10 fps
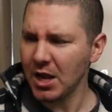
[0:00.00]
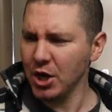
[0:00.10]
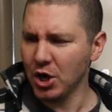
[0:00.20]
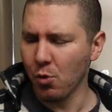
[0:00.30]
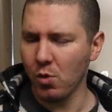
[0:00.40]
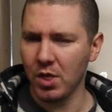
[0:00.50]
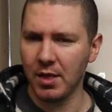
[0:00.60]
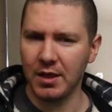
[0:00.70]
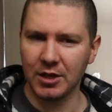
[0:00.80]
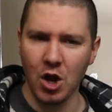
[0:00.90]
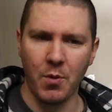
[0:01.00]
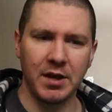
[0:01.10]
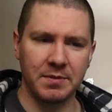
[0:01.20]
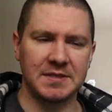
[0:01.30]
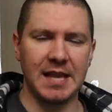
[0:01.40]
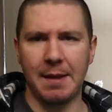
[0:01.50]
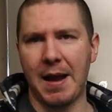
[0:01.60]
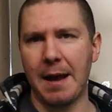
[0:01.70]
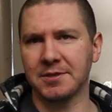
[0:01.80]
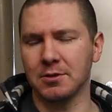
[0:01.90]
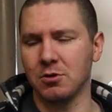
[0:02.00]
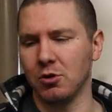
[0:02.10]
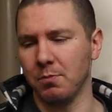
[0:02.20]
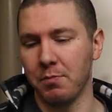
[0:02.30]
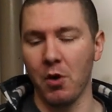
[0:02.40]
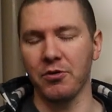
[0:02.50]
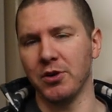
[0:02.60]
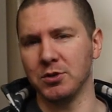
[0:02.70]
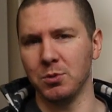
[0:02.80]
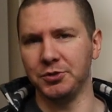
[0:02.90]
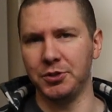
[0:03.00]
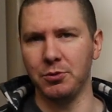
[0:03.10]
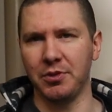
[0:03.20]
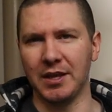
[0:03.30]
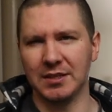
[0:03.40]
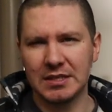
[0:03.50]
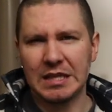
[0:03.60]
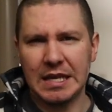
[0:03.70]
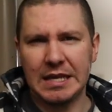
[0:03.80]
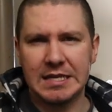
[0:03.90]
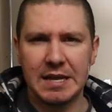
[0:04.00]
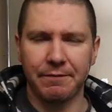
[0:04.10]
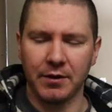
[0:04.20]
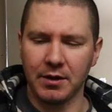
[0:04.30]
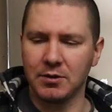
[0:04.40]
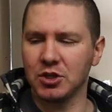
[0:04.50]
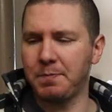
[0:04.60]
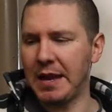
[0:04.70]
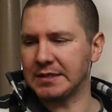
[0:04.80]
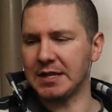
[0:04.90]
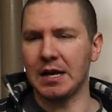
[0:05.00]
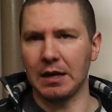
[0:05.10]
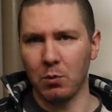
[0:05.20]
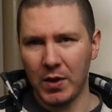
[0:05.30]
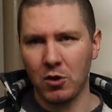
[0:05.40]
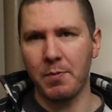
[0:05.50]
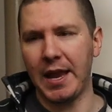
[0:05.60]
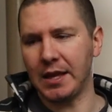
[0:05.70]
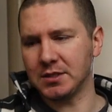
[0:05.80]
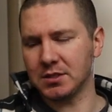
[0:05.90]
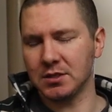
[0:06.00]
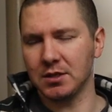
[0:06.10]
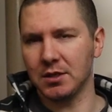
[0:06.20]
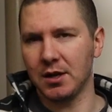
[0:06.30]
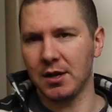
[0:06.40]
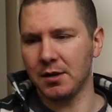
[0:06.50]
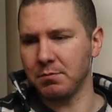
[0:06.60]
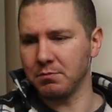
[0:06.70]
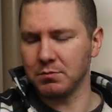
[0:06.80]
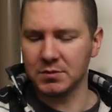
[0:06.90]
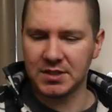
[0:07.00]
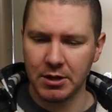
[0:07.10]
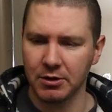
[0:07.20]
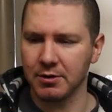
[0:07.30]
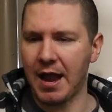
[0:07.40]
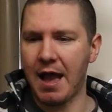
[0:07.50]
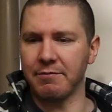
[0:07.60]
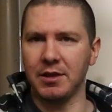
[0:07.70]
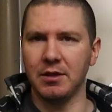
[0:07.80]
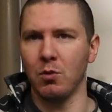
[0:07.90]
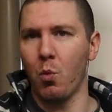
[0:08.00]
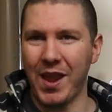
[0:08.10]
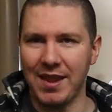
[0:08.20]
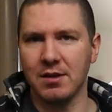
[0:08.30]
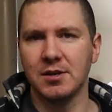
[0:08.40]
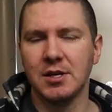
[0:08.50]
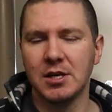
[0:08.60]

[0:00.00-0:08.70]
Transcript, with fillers: you know, going up the same obstacle, both of those will do things slightly different just based on wheelbase, um, center of gravity, the weight